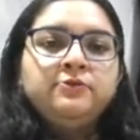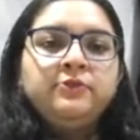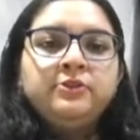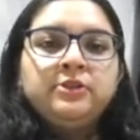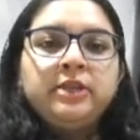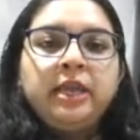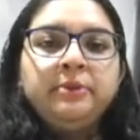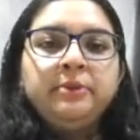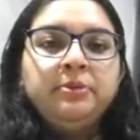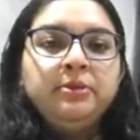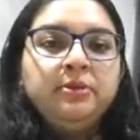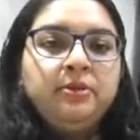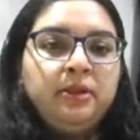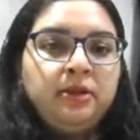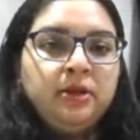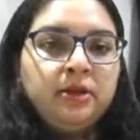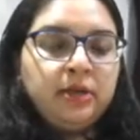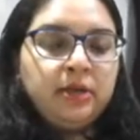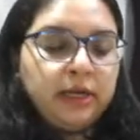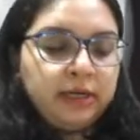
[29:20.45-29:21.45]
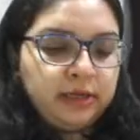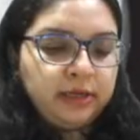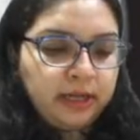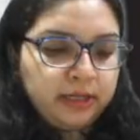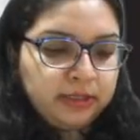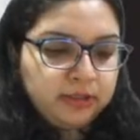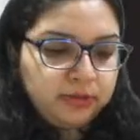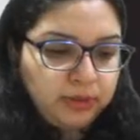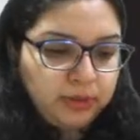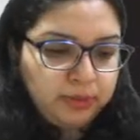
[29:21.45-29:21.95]
which can be seen in
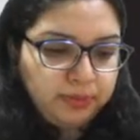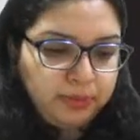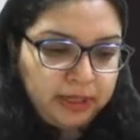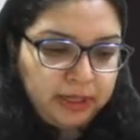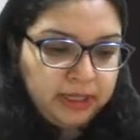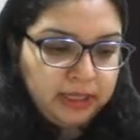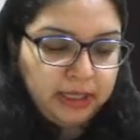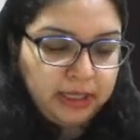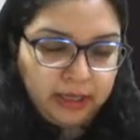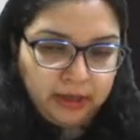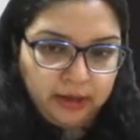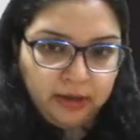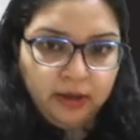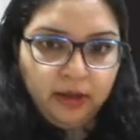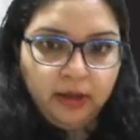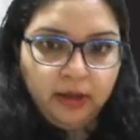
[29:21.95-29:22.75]
adults with P D A.